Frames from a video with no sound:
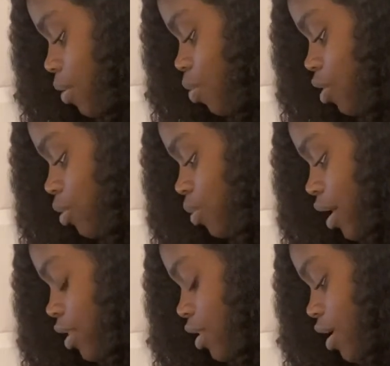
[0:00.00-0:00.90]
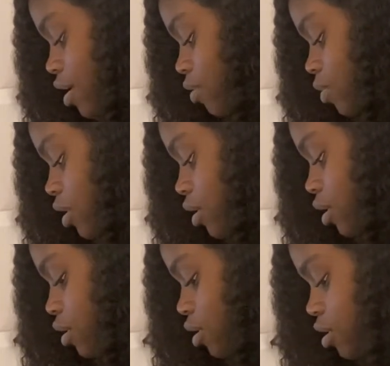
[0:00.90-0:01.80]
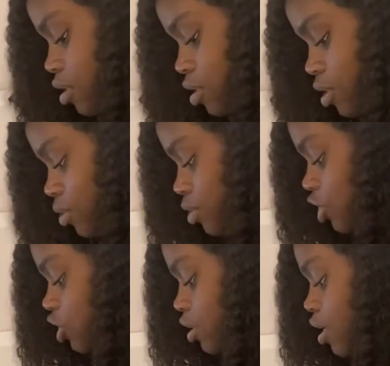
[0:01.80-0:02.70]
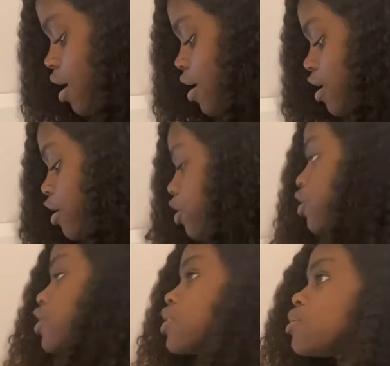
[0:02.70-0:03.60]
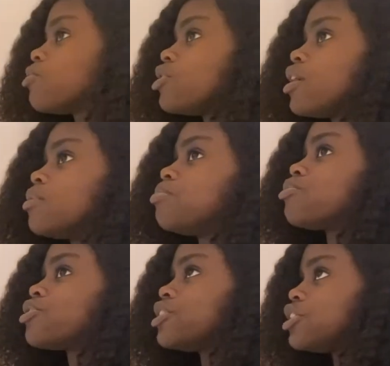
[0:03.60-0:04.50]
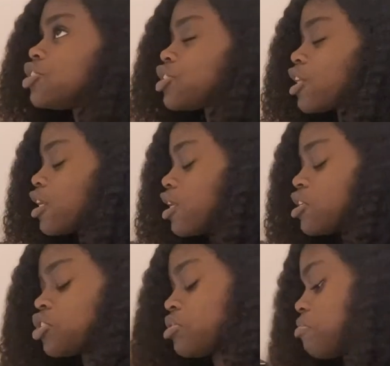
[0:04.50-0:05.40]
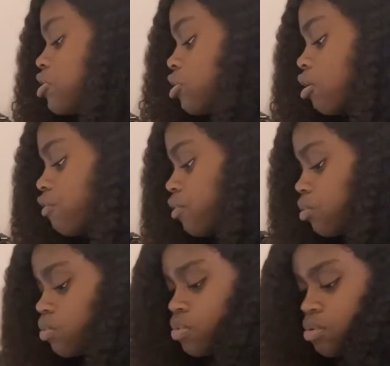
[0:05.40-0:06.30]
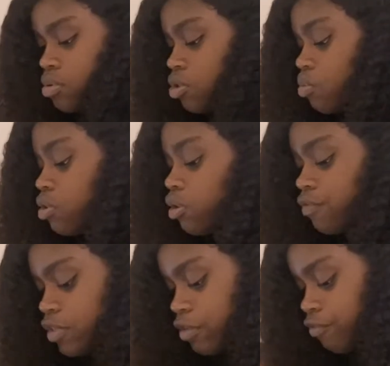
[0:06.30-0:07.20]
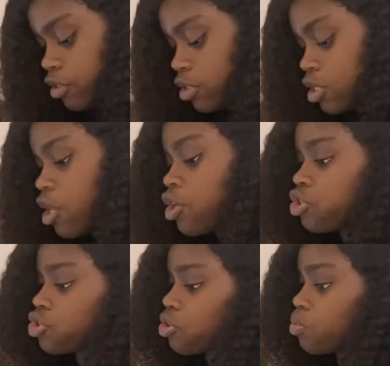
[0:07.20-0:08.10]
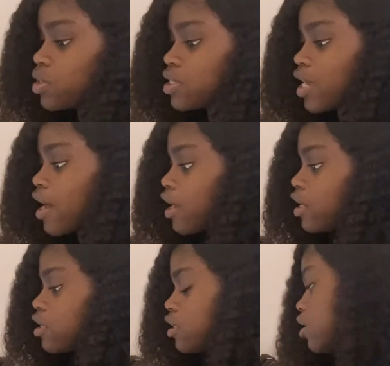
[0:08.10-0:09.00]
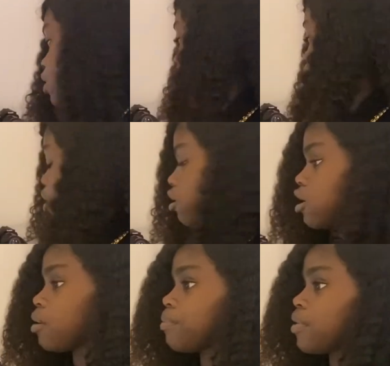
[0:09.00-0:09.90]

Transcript: would write a handwritten notes, just hearing someone appreciate it just makes all of the world of difference. So once I again get caught up,